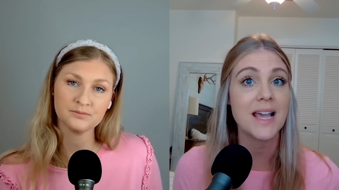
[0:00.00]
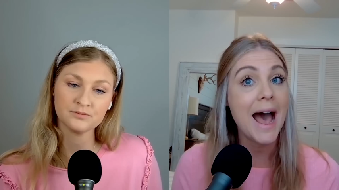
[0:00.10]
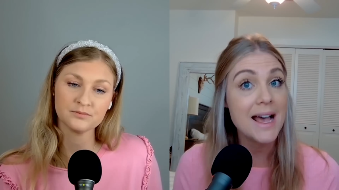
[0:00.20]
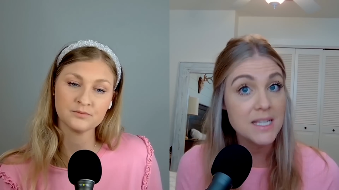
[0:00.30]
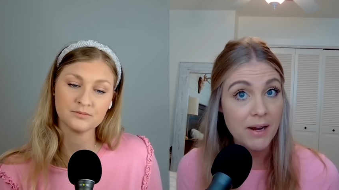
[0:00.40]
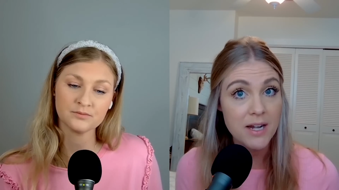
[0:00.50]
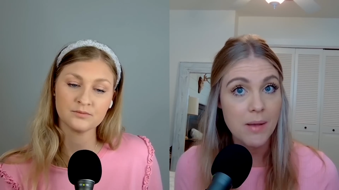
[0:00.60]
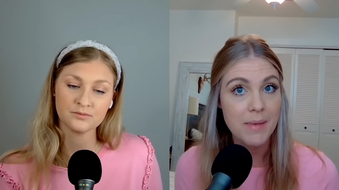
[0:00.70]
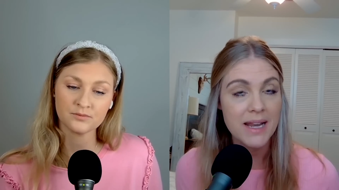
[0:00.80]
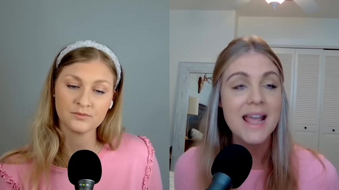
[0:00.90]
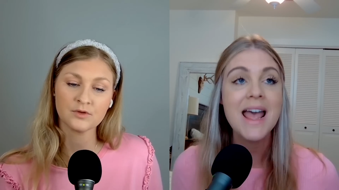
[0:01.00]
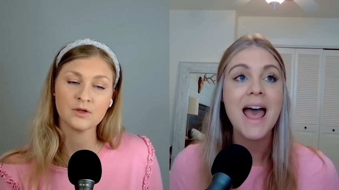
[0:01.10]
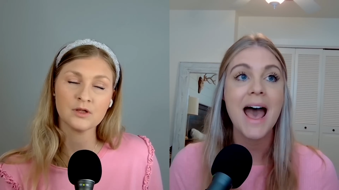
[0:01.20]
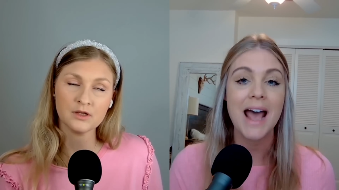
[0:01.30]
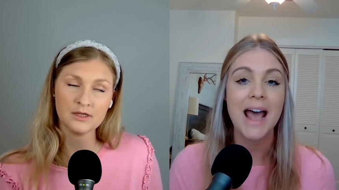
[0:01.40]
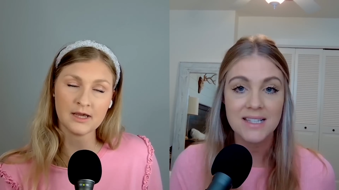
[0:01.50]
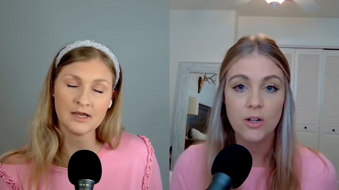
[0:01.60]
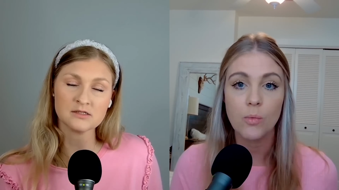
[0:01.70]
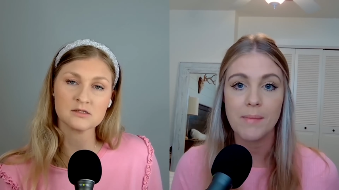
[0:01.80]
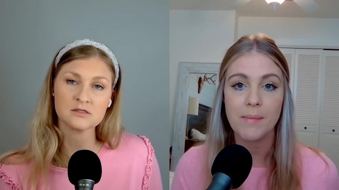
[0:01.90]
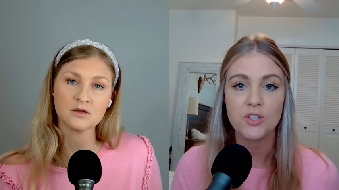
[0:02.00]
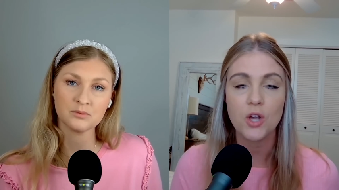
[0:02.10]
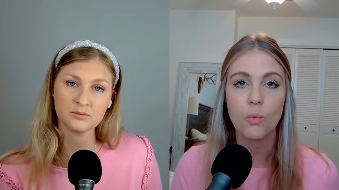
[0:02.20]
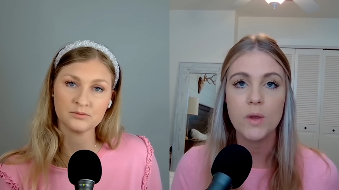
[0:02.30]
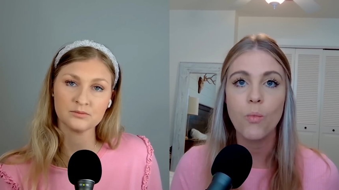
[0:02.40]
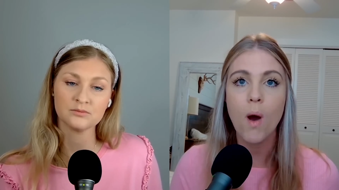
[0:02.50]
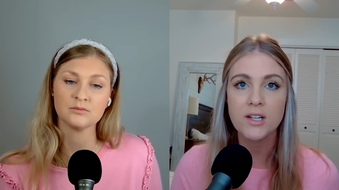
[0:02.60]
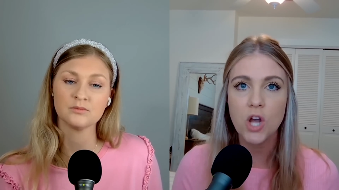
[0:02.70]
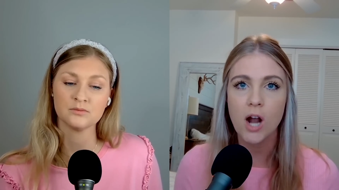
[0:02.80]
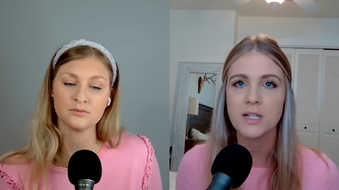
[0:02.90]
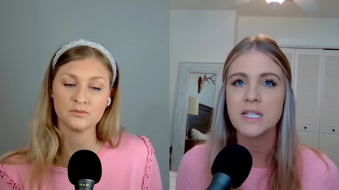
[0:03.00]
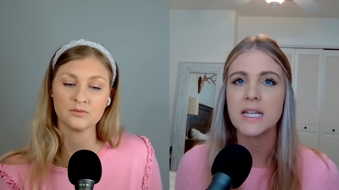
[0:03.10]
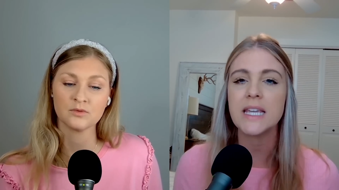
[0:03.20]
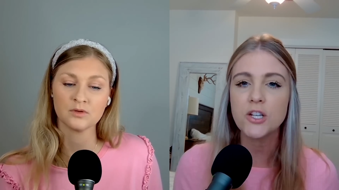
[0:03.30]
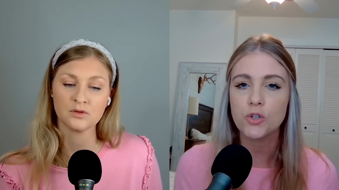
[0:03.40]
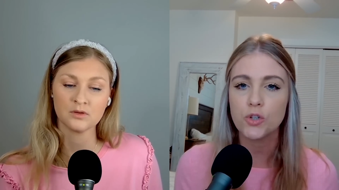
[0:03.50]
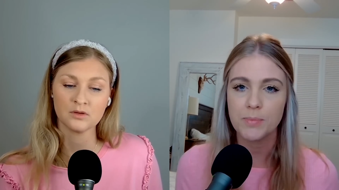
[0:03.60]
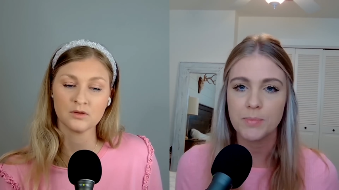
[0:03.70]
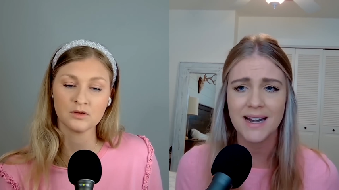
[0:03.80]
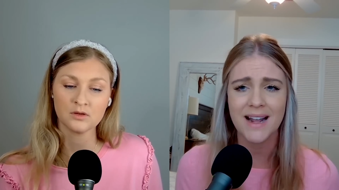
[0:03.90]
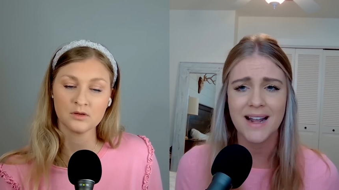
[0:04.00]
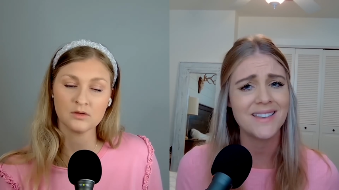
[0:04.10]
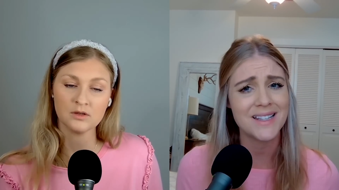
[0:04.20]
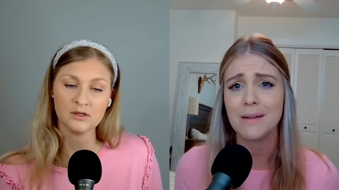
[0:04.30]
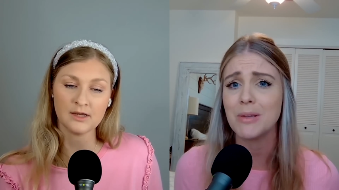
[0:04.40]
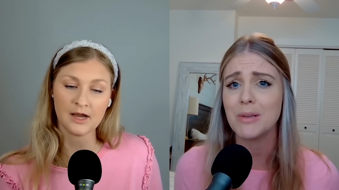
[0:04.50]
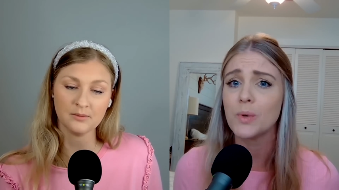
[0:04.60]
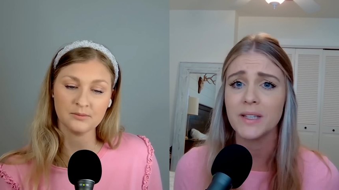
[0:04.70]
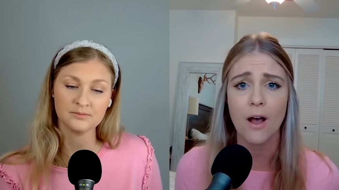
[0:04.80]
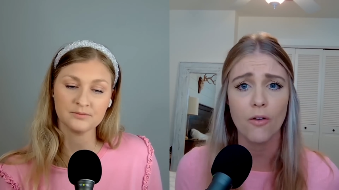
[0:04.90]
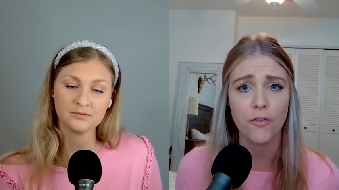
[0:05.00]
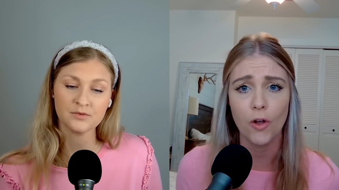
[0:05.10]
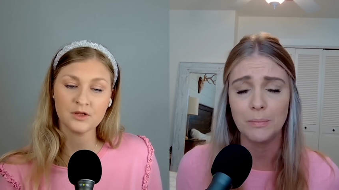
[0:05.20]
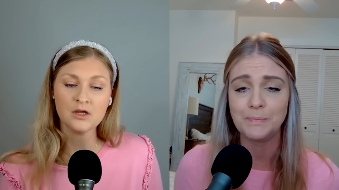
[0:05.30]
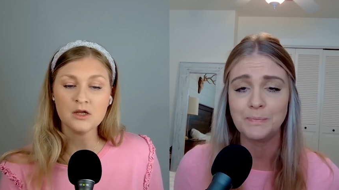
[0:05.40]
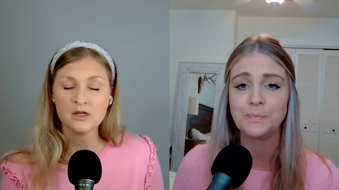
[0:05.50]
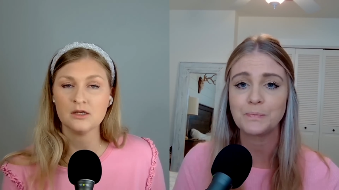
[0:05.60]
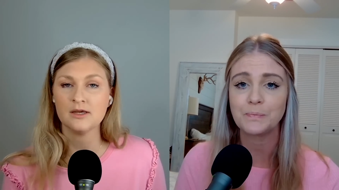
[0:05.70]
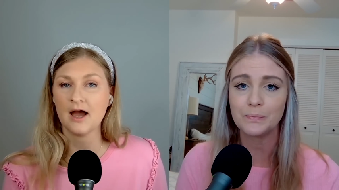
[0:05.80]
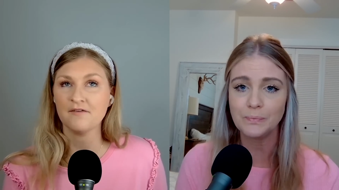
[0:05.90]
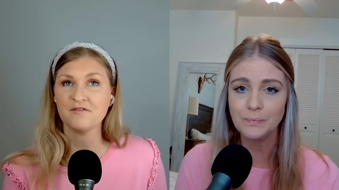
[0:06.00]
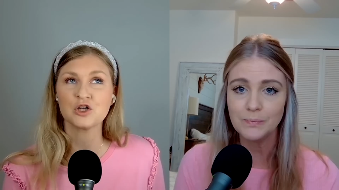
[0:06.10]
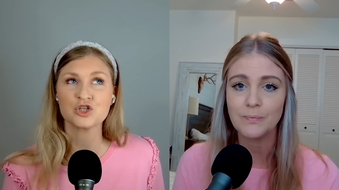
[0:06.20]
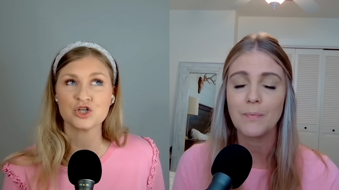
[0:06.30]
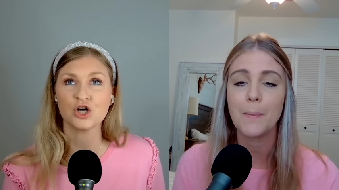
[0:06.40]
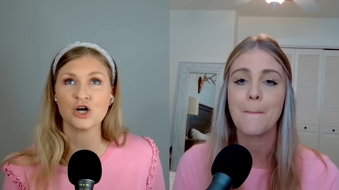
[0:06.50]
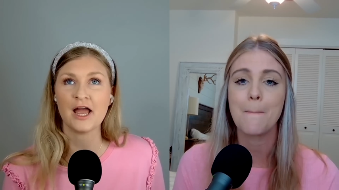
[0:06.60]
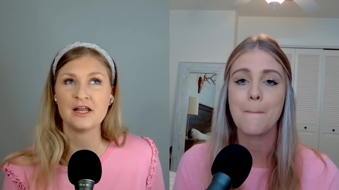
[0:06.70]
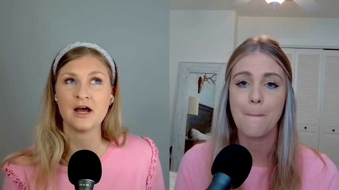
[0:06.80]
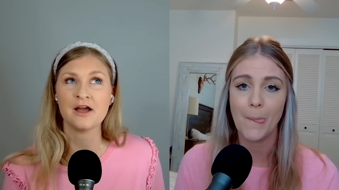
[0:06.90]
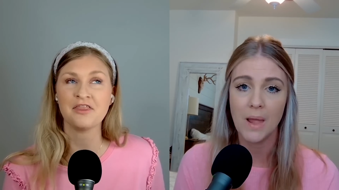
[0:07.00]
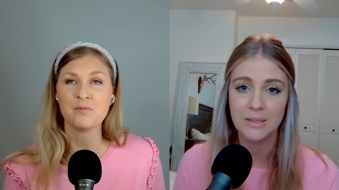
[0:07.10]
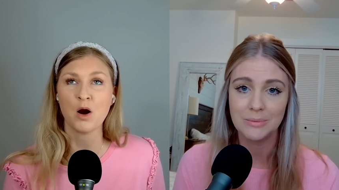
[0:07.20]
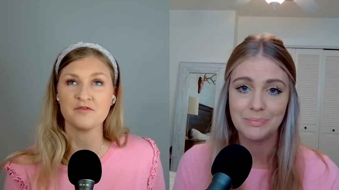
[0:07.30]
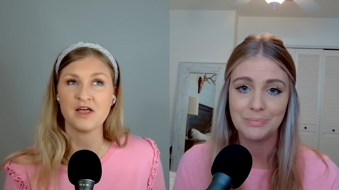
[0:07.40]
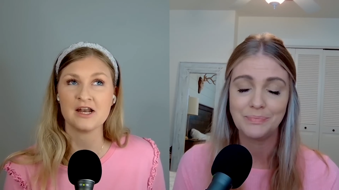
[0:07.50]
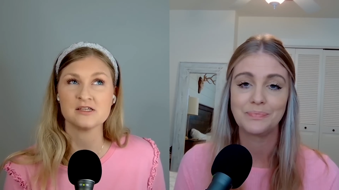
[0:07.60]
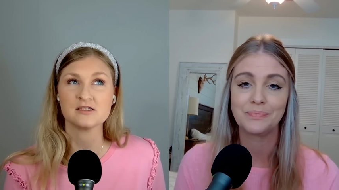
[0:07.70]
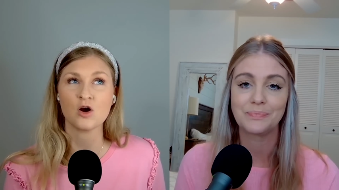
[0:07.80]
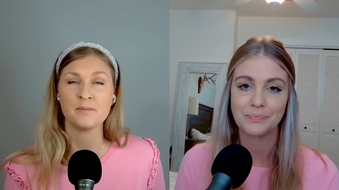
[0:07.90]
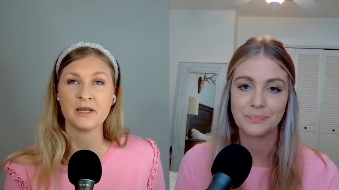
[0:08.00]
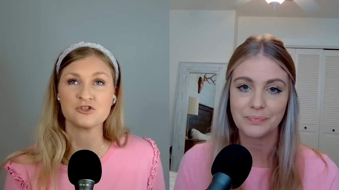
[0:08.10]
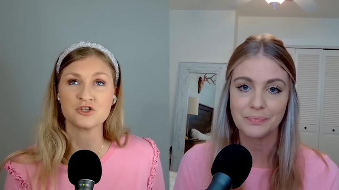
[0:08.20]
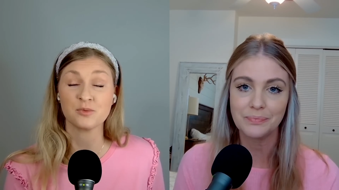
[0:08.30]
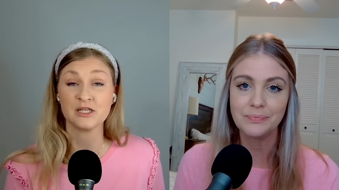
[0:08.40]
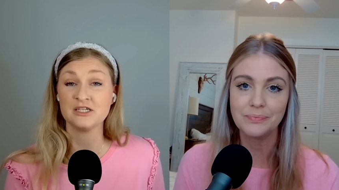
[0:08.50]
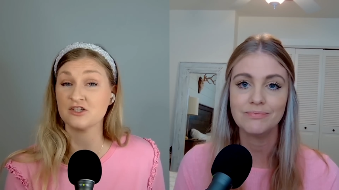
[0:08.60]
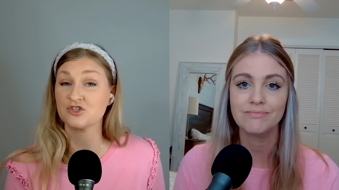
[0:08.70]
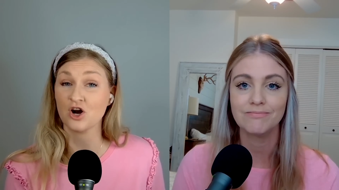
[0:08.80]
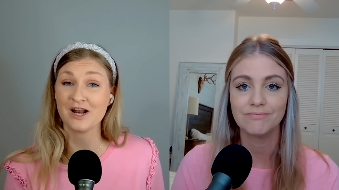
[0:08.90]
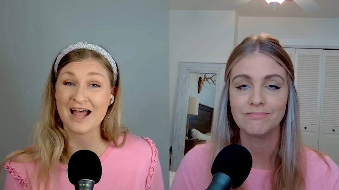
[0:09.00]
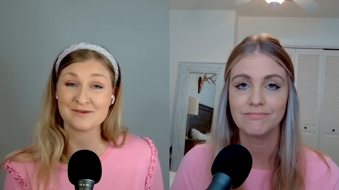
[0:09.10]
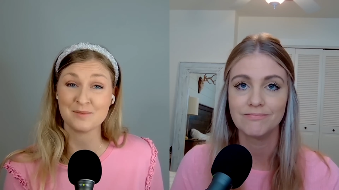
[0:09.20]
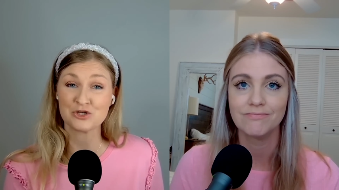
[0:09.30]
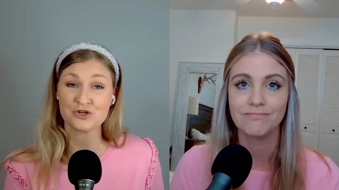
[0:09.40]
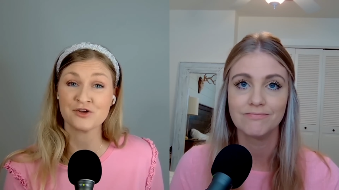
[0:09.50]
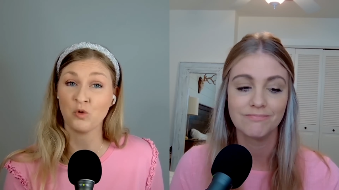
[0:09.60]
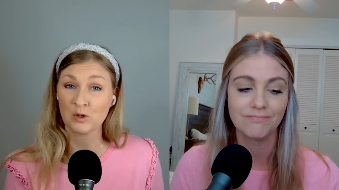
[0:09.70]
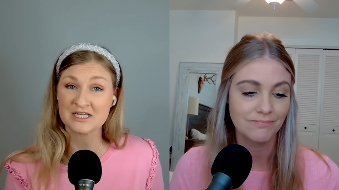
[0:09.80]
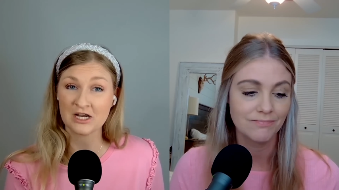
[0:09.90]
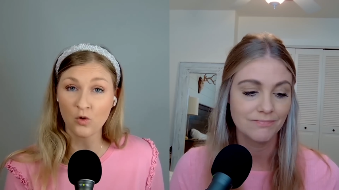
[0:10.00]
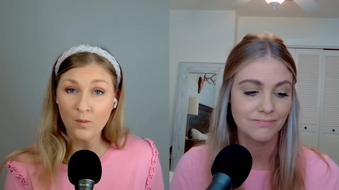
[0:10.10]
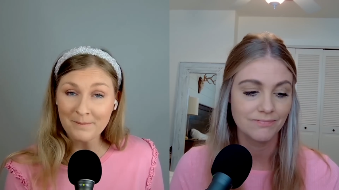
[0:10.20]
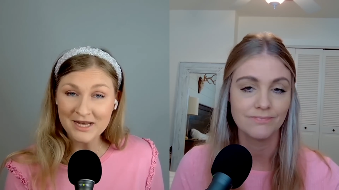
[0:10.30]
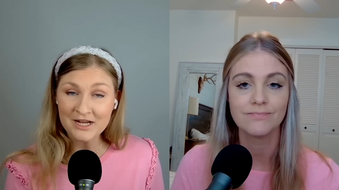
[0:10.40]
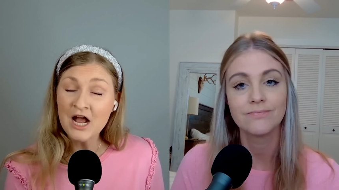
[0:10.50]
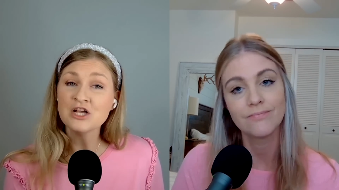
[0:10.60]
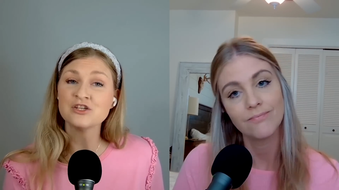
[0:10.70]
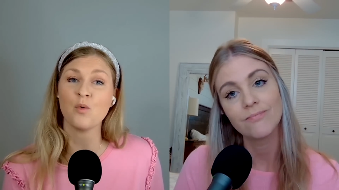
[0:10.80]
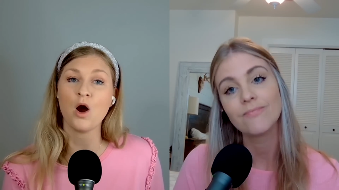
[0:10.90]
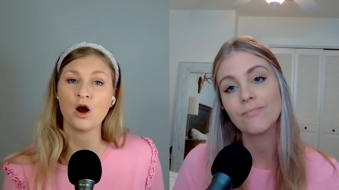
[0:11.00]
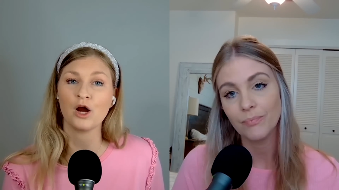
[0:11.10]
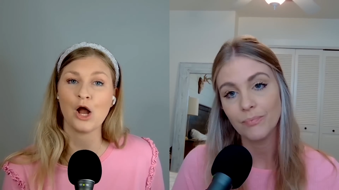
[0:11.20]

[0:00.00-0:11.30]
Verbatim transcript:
Speaker 1: as married women and as single women. So we want to talk to each group today, and I think that's going to be really helpful.
Speaker 2: Yeah, for sure. And I think part of that is our ministry really did start as a ministry for single women. So our